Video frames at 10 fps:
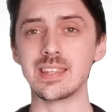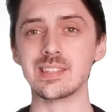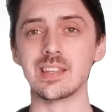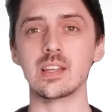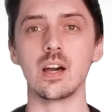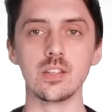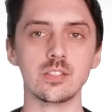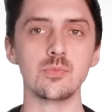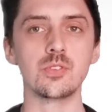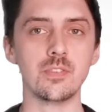at things like
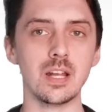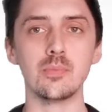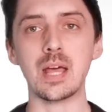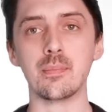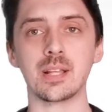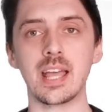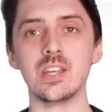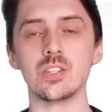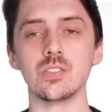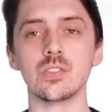custom developed
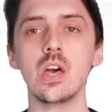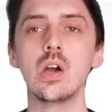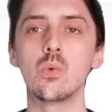applications,